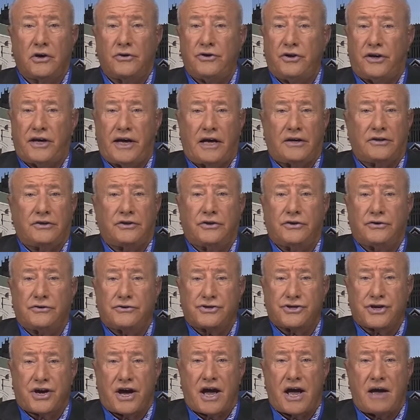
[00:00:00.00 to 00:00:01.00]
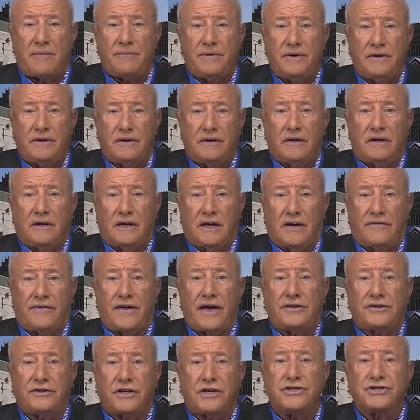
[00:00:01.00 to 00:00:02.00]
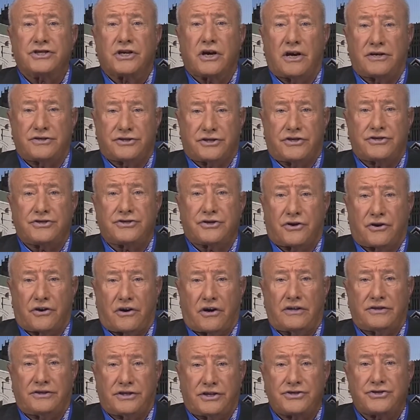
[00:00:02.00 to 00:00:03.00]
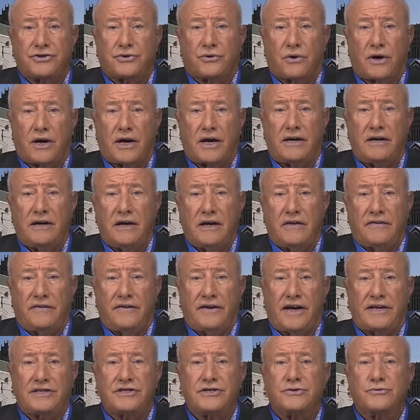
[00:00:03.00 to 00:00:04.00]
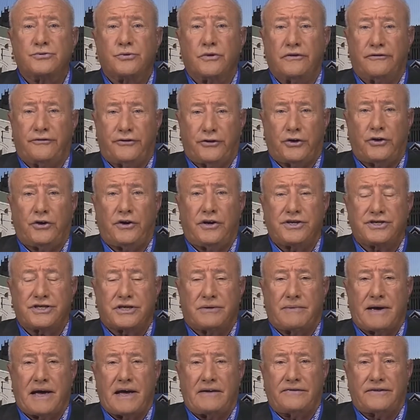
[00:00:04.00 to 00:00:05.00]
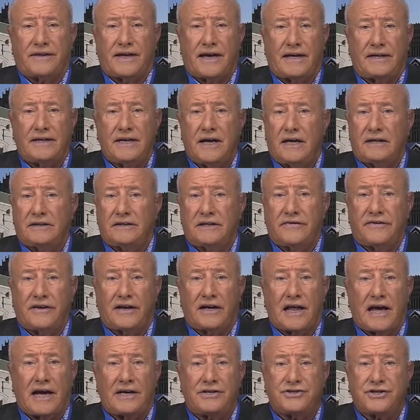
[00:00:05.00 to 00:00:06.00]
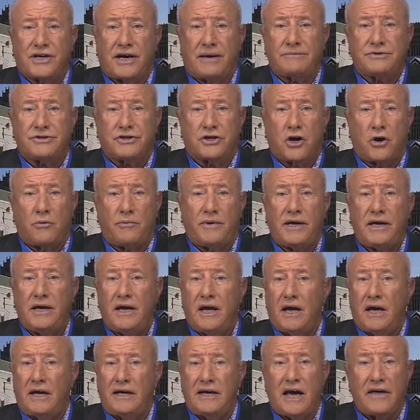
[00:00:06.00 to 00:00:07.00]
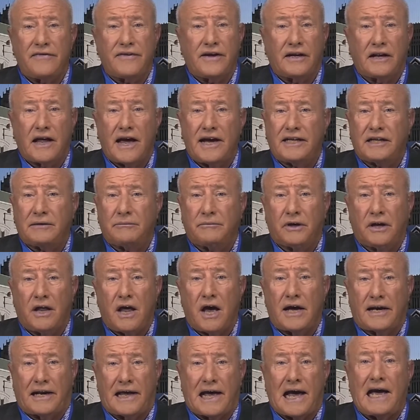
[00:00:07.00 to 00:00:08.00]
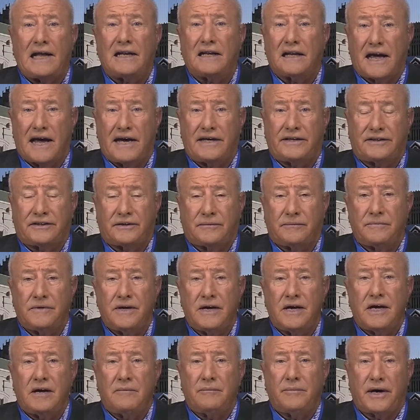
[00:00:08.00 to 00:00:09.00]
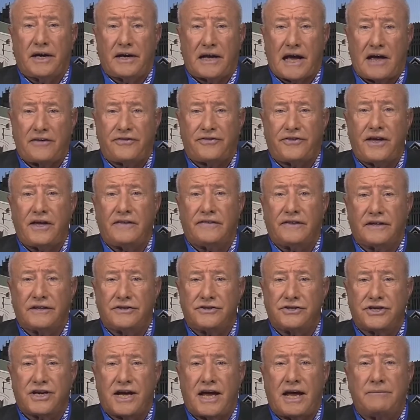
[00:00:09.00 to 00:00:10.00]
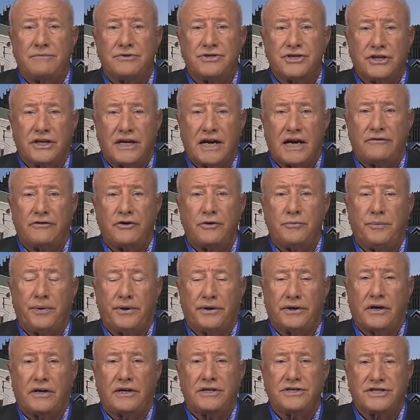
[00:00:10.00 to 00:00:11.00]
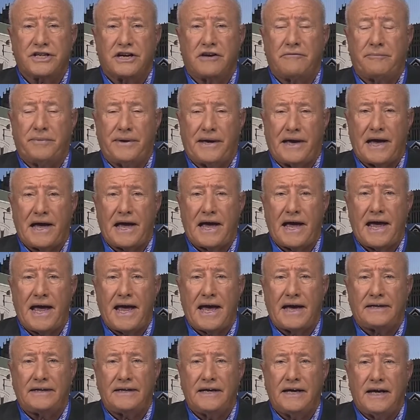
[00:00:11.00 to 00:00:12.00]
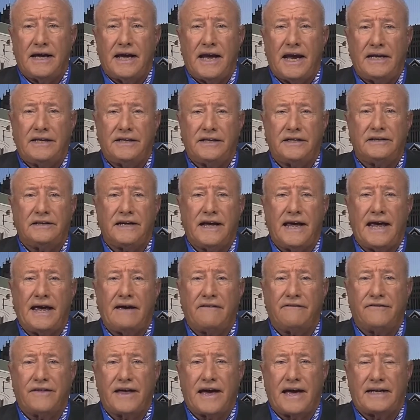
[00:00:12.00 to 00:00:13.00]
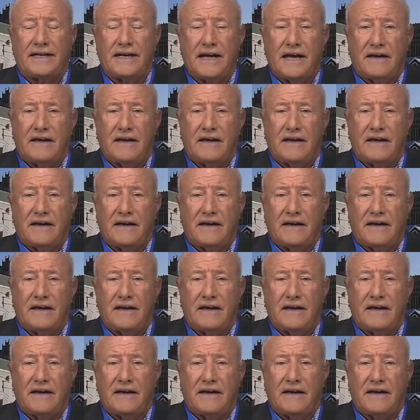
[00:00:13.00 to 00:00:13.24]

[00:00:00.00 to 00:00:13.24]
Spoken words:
you can't do your job, yeah, that does cause disarray. The agents were furious about that. Did they like James Comey? Yeah, they liked him a lot. I liked him. But I think that James never put on his FBI hat. He didn't have that